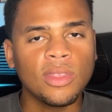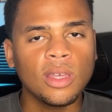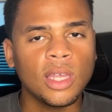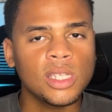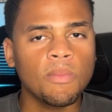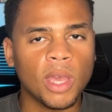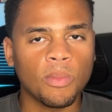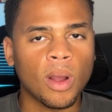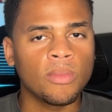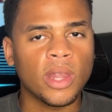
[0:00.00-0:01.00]
think that's a main
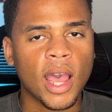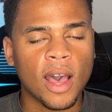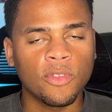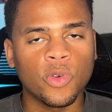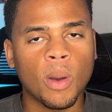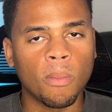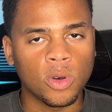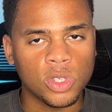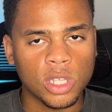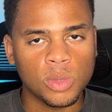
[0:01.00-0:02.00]
problem that I have throughout
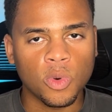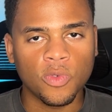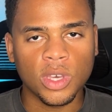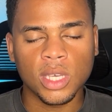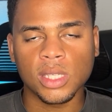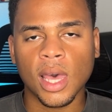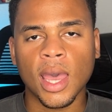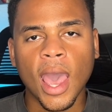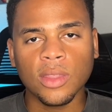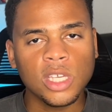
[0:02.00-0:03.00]
most of this movie is
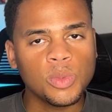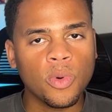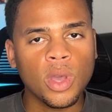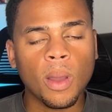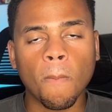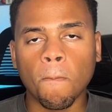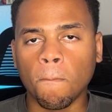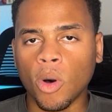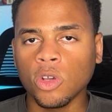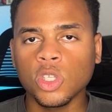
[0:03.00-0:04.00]
that at this point,
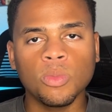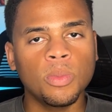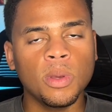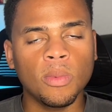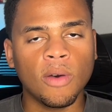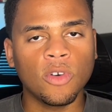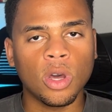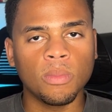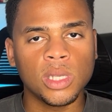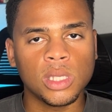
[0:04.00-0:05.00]
multiple people have
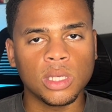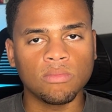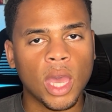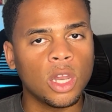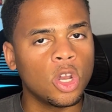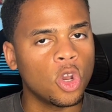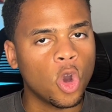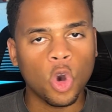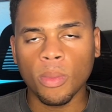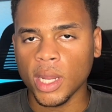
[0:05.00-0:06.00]
gone missing and
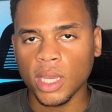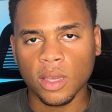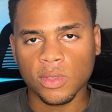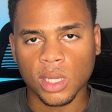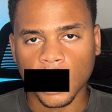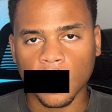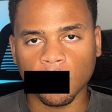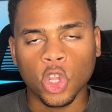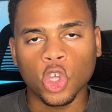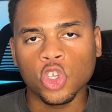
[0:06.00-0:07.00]
nobody gives a
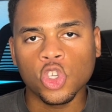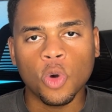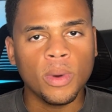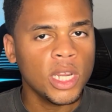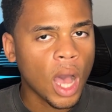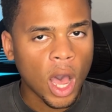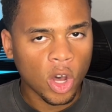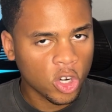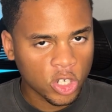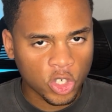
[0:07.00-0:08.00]
There's nobody hot
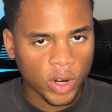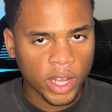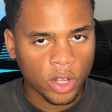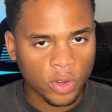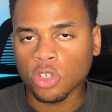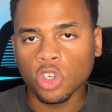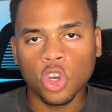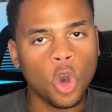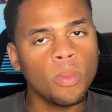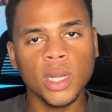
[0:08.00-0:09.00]
on her trail.
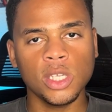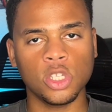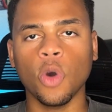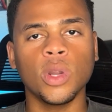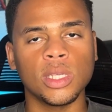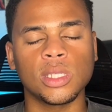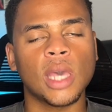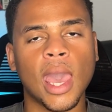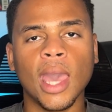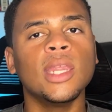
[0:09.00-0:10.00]
Nobody's noticed
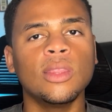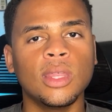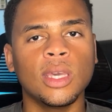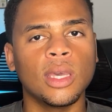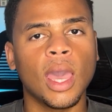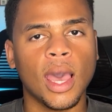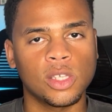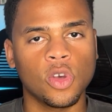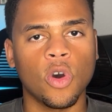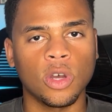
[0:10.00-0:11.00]
anything has
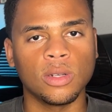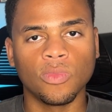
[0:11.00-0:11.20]
gone